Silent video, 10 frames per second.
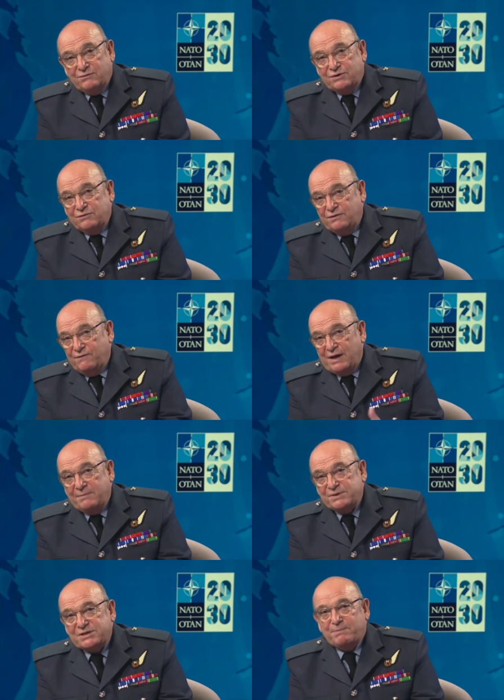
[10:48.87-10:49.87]
to
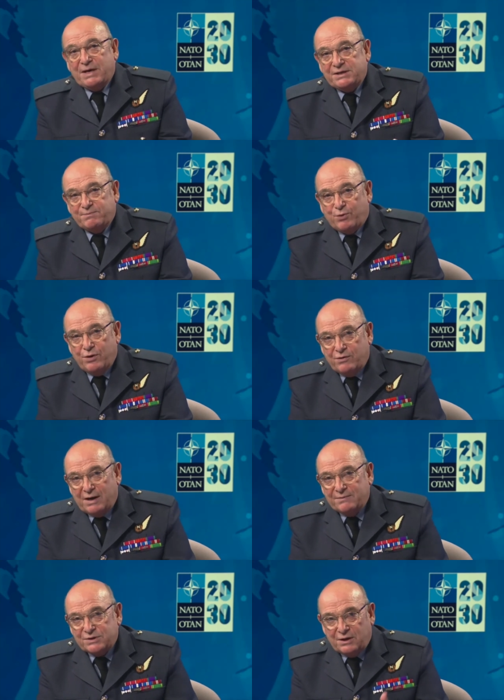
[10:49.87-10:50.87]
develop space programs